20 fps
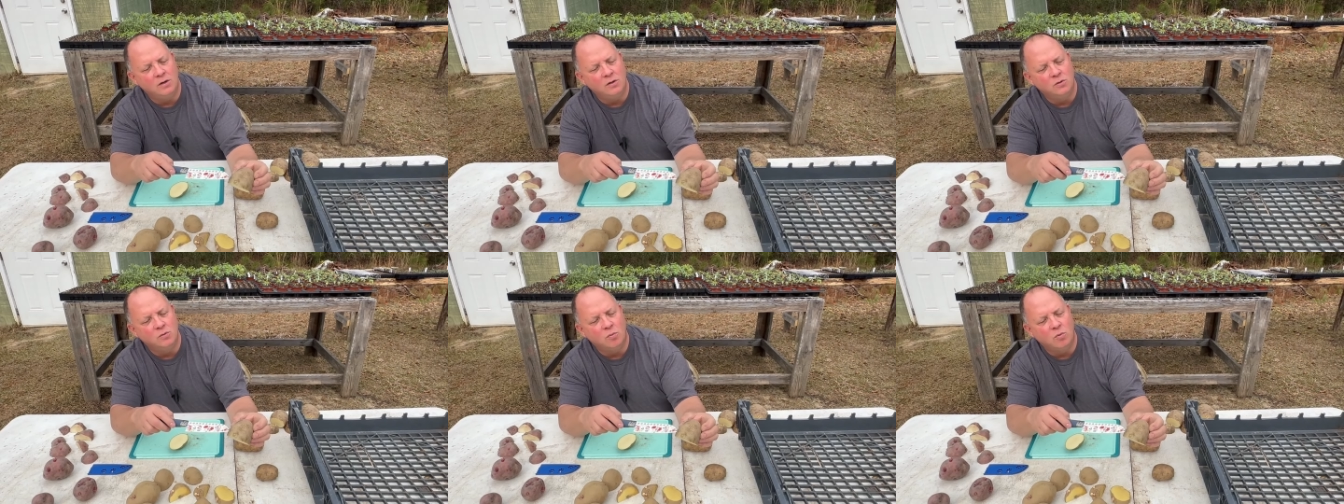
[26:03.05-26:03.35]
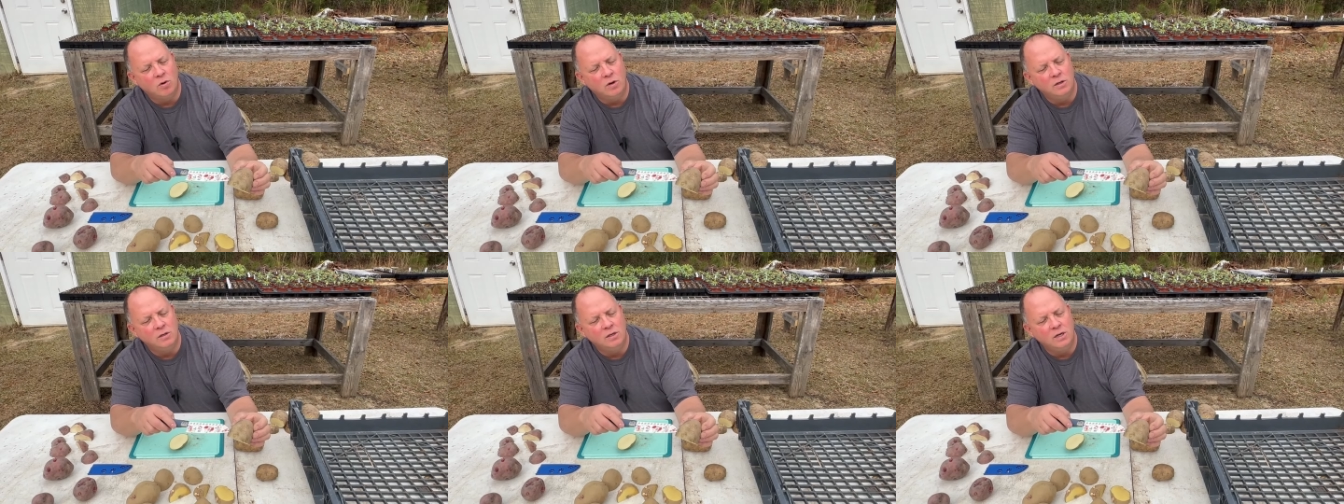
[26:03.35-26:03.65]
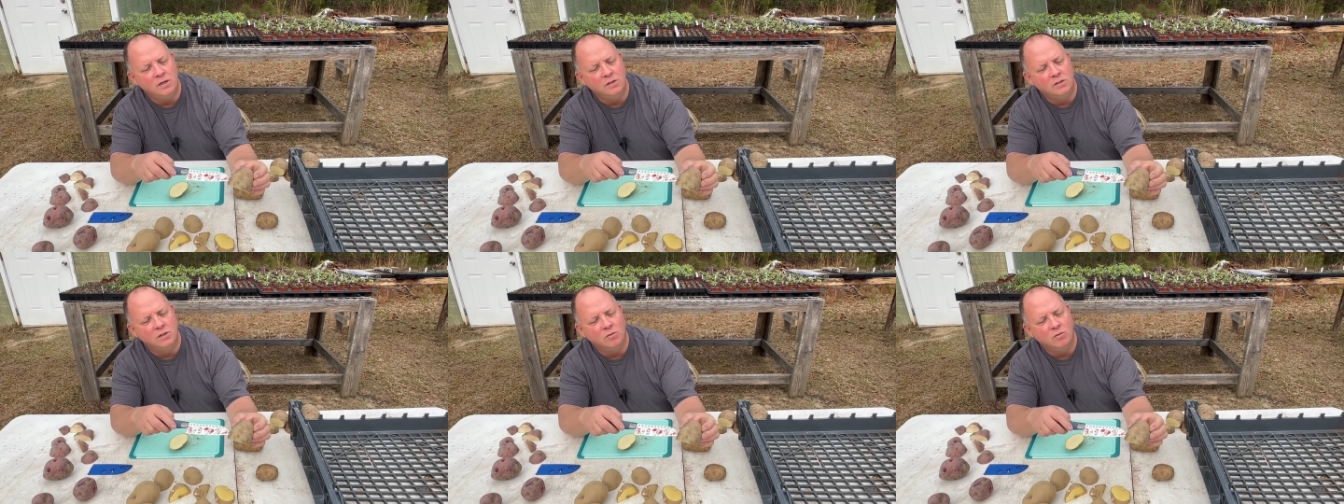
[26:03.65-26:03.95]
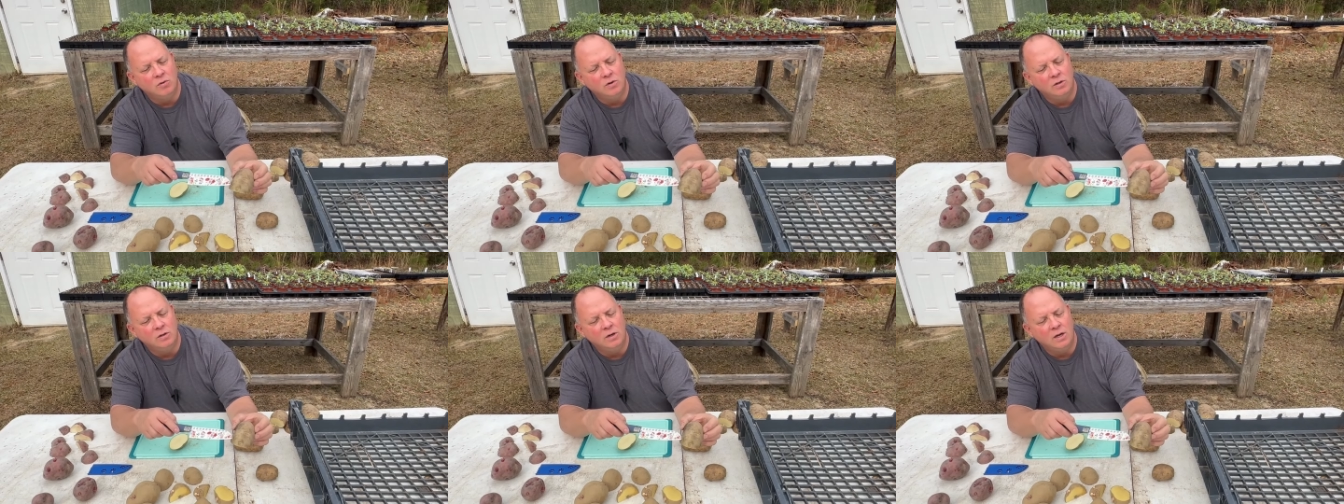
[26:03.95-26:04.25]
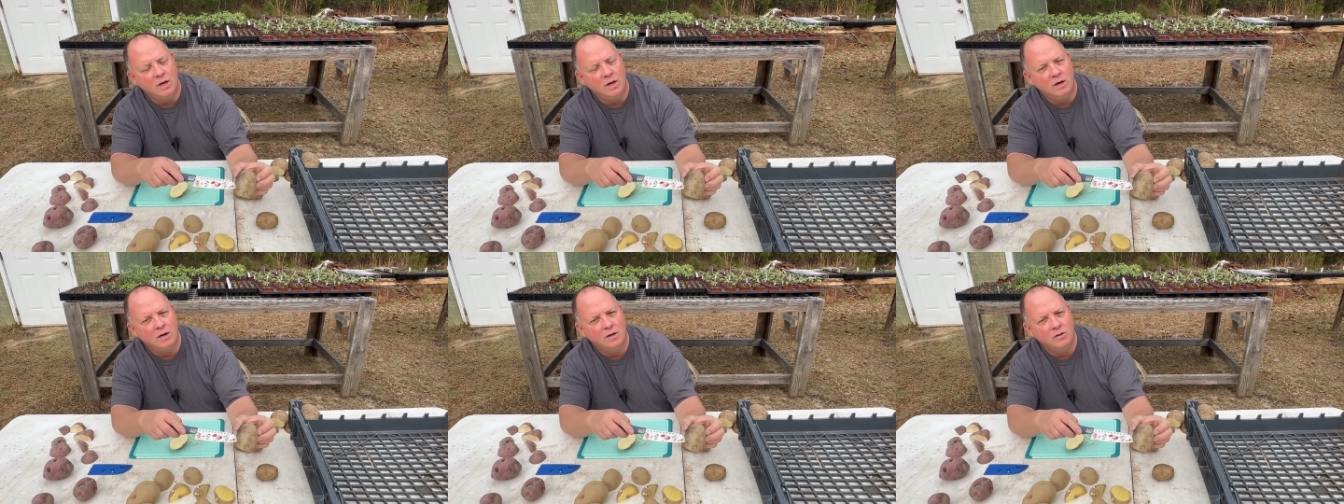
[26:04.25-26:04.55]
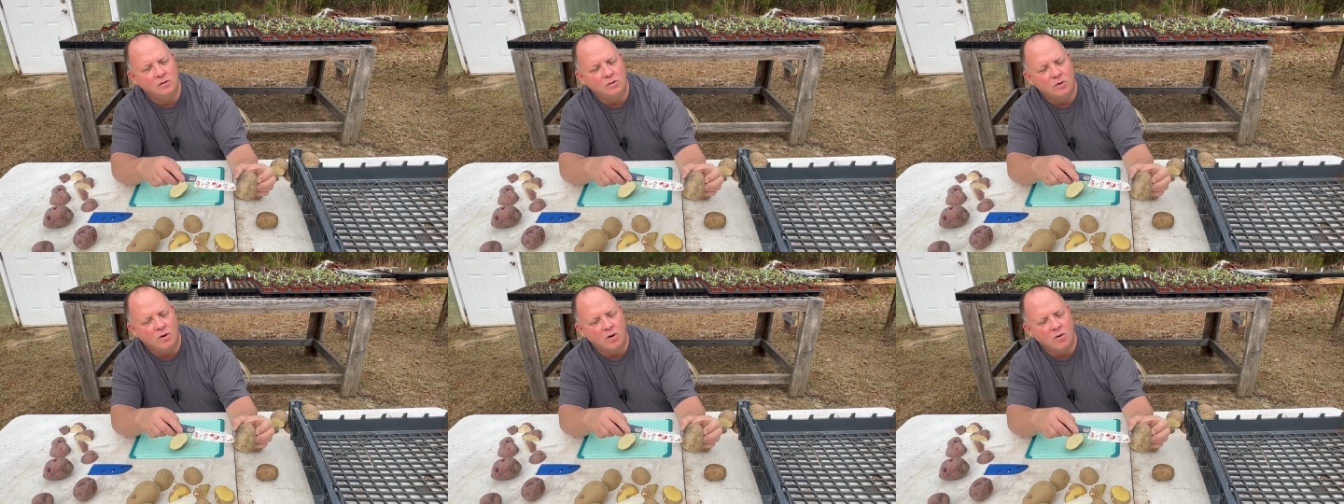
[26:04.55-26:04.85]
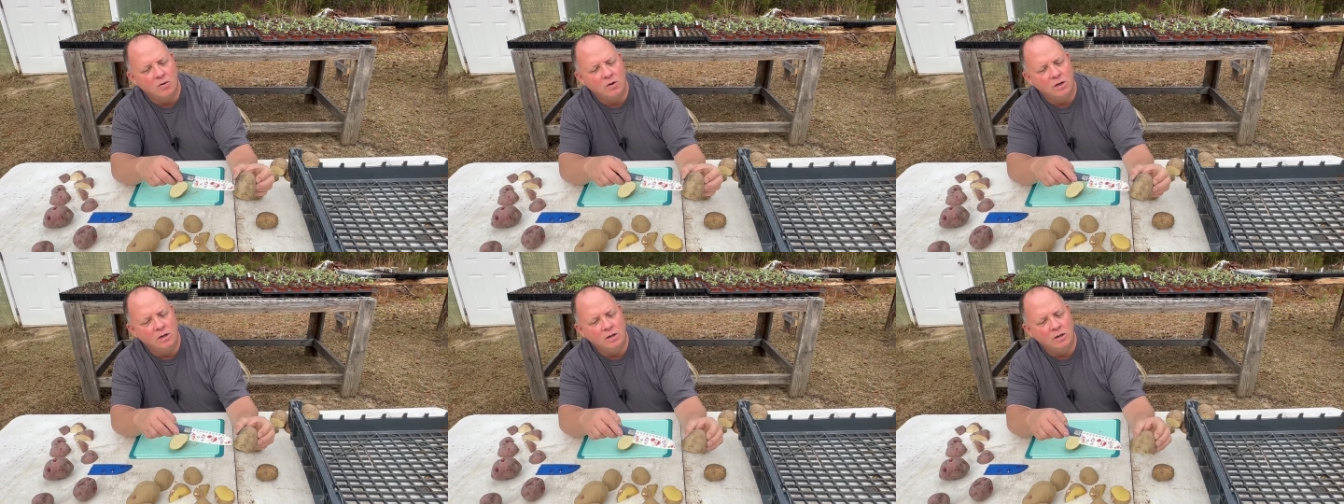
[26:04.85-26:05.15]
there's one decent one there that's
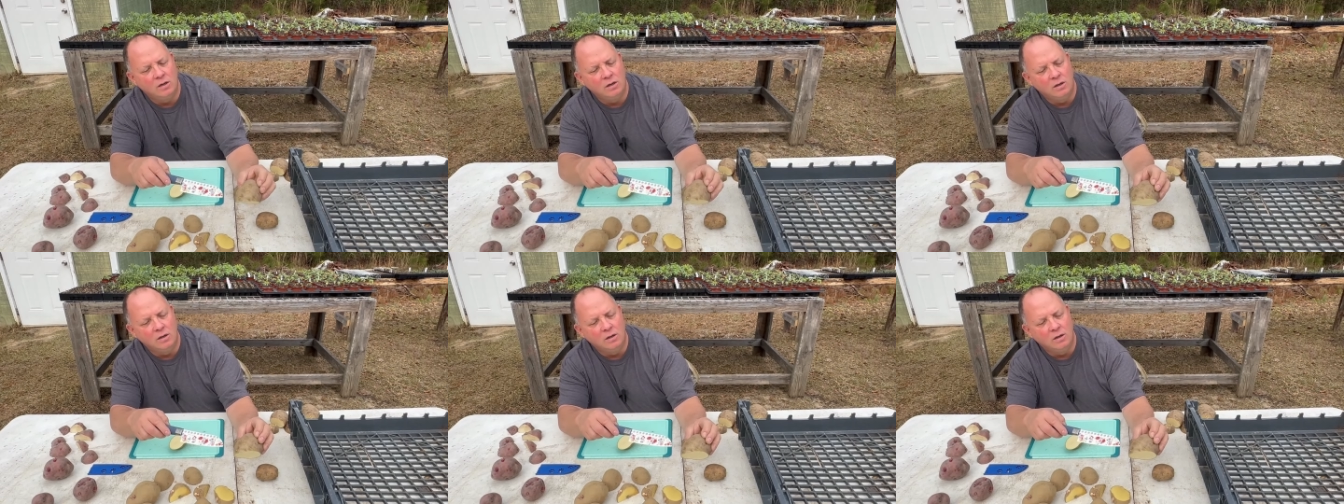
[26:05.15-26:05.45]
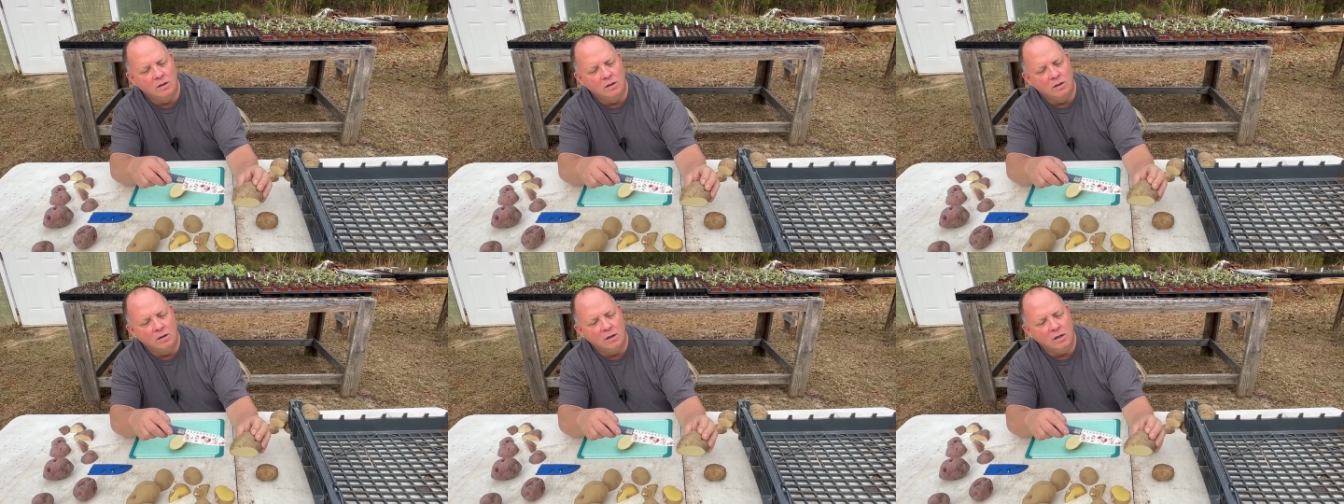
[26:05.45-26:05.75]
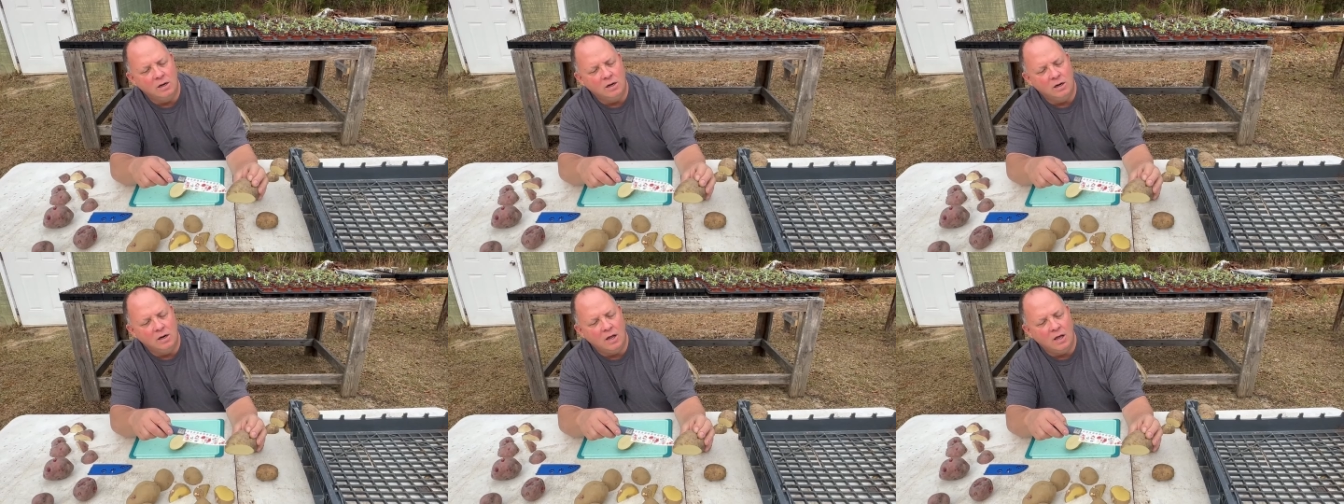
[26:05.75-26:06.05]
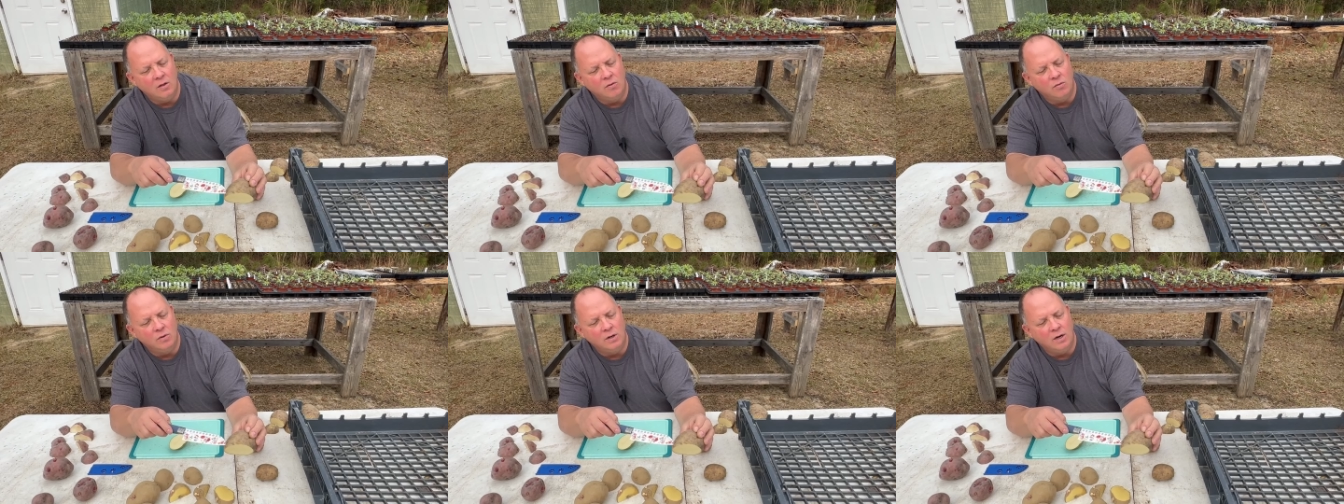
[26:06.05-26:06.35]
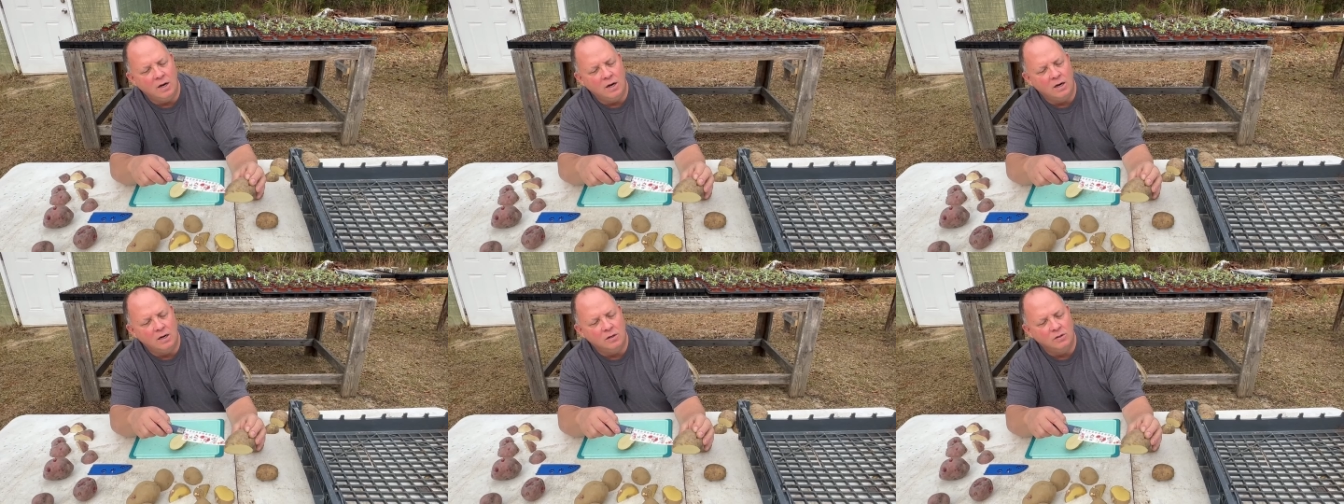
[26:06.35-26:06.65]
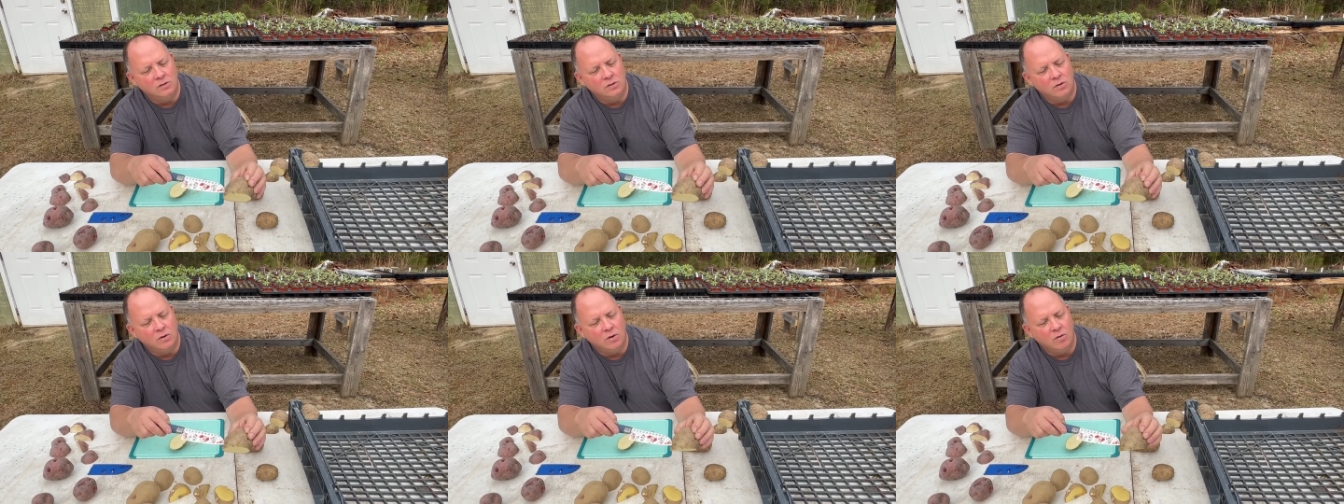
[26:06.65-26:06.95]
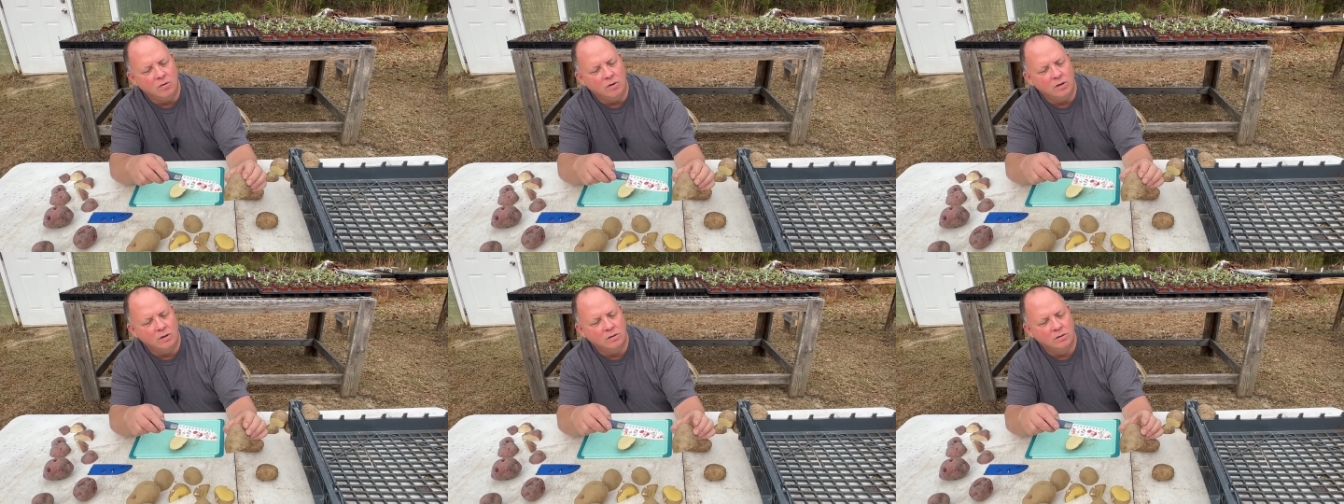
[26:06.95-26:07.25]
growing and another one there that's
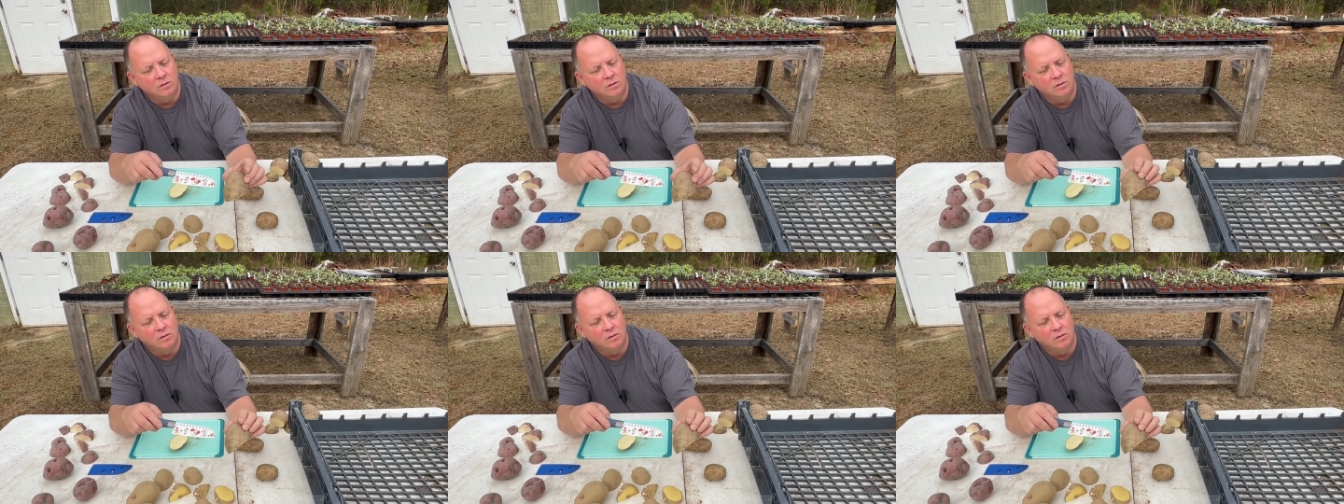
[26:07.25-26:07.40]
growing.